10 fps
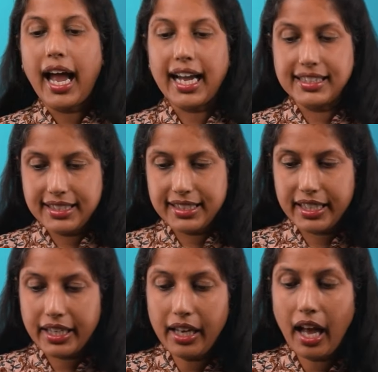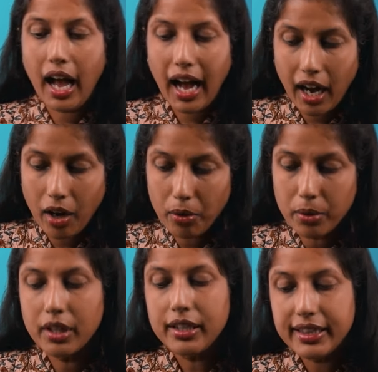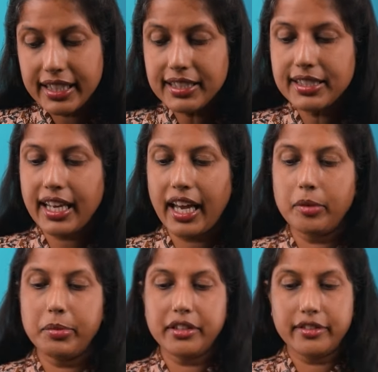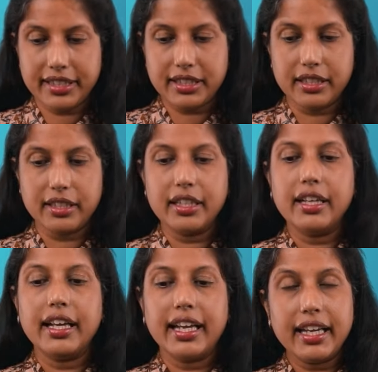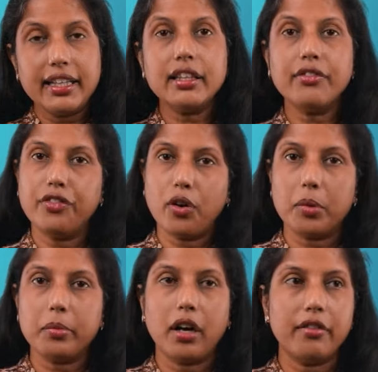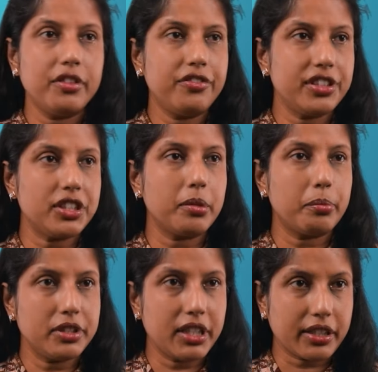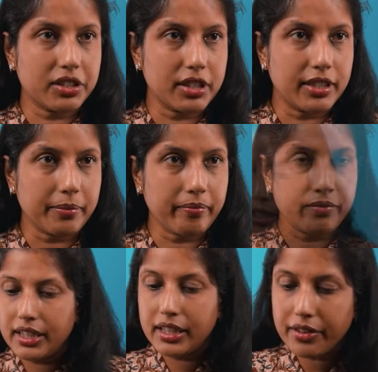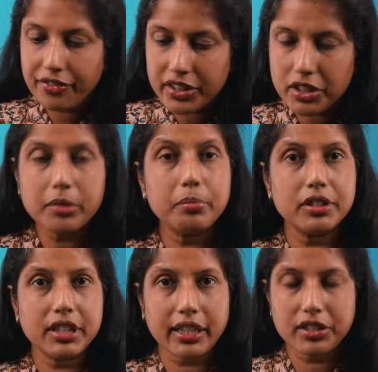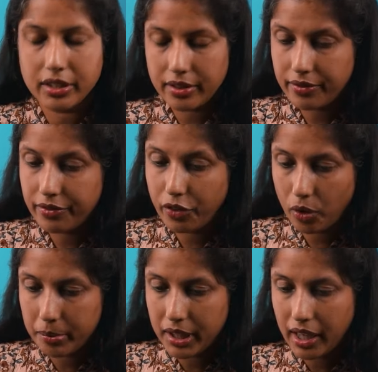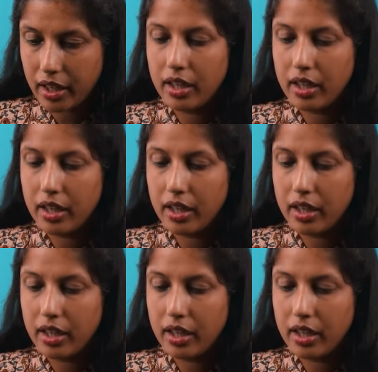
and see how this can be written in the form of a Fischer projection. In the Fischer projection formula,